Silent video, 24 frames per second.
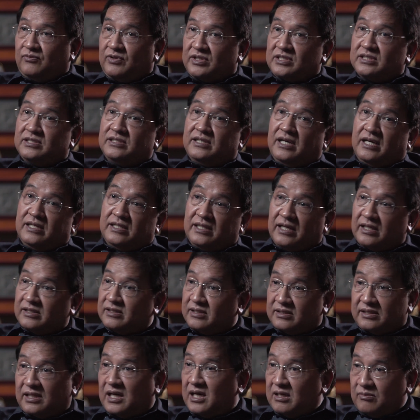which NEDA at
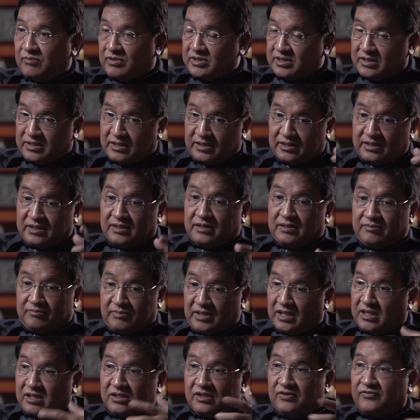the time was in the
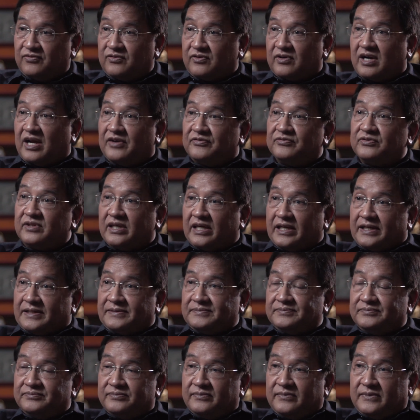middle of
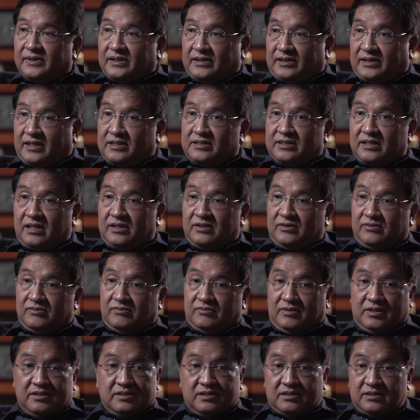crafting, and said
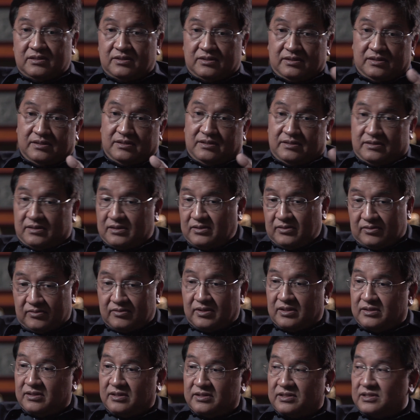there's
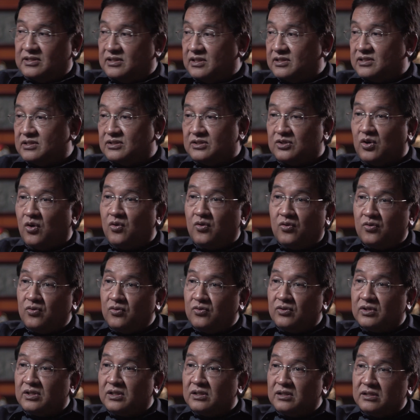
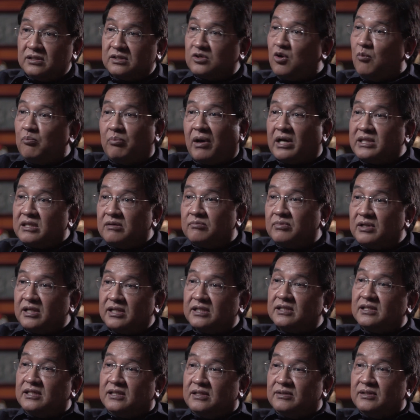no
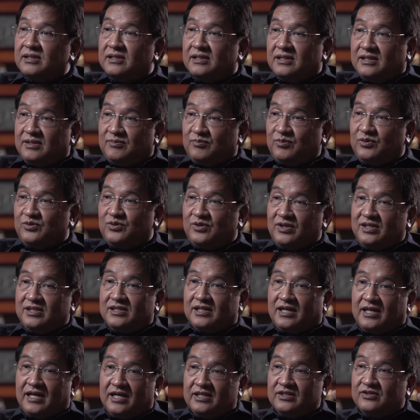incompatibility between
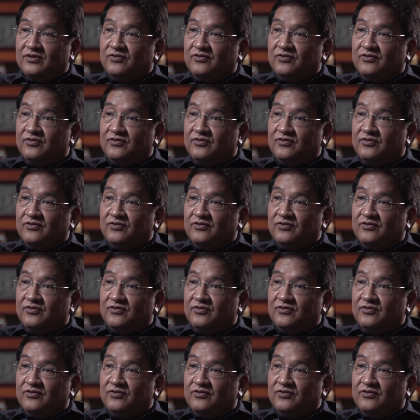the kind